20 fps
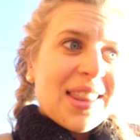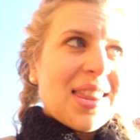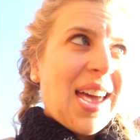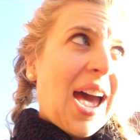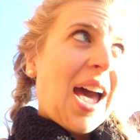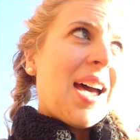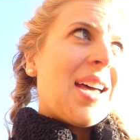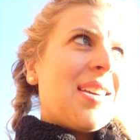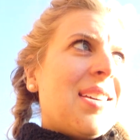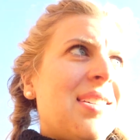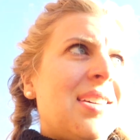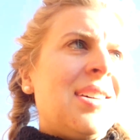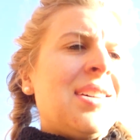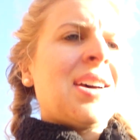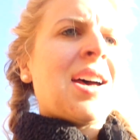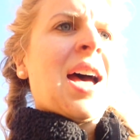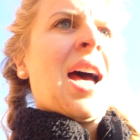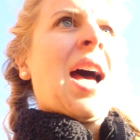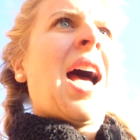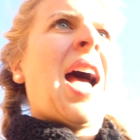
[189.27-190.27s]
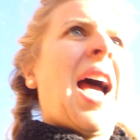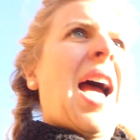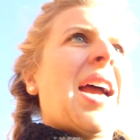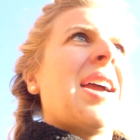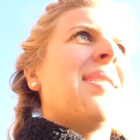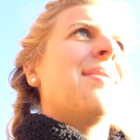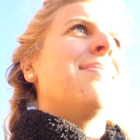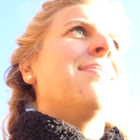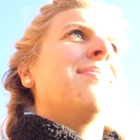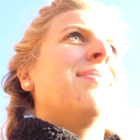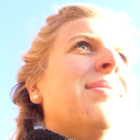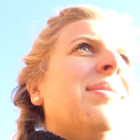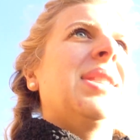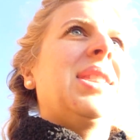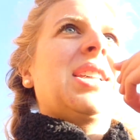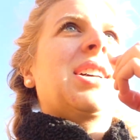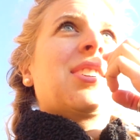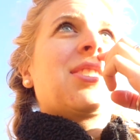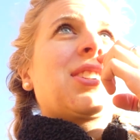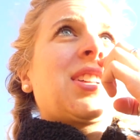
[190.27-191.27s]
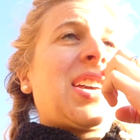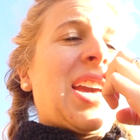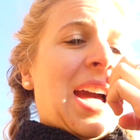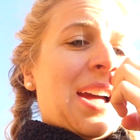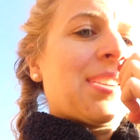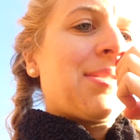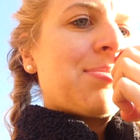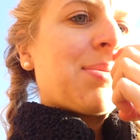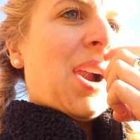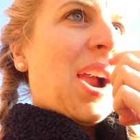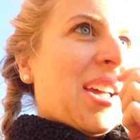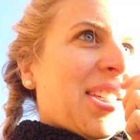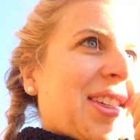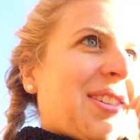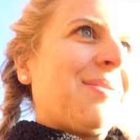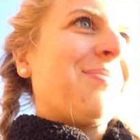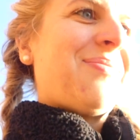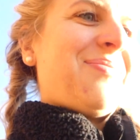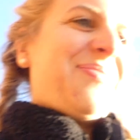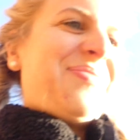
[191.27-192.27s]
that, I am literally out of breath.